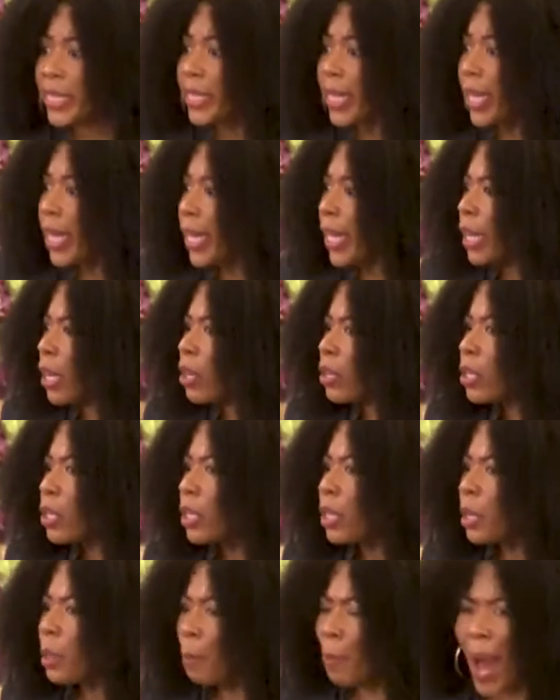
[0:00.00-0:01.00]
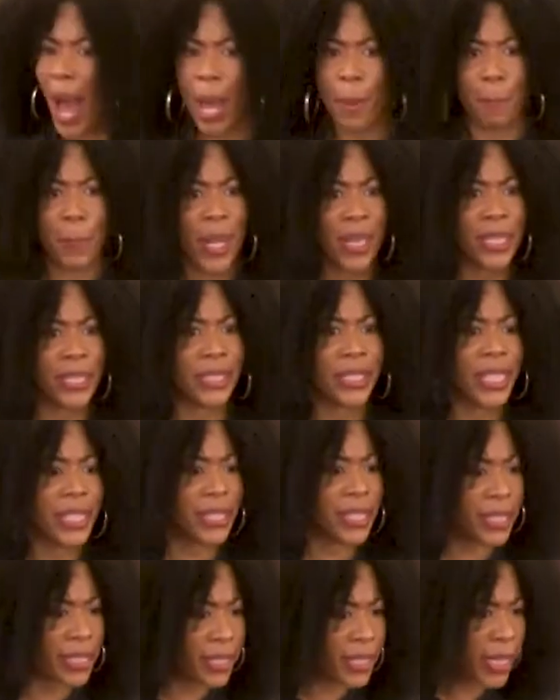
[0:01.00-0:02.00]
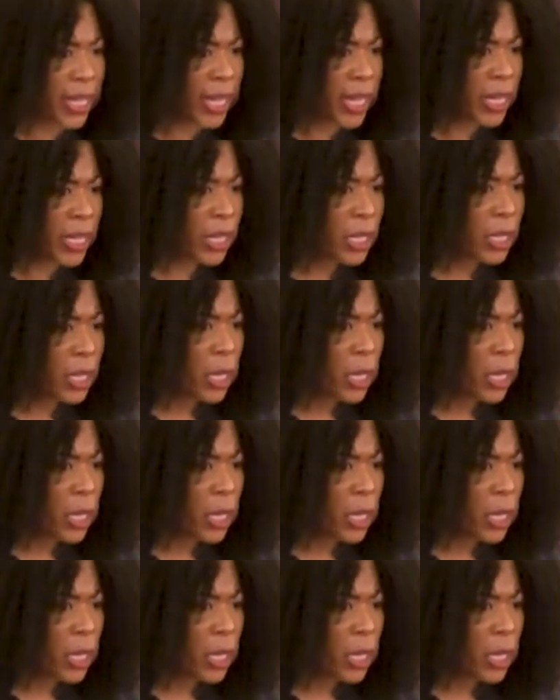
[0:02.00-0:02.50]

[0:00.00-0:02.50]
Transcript: to hear, my ability to see,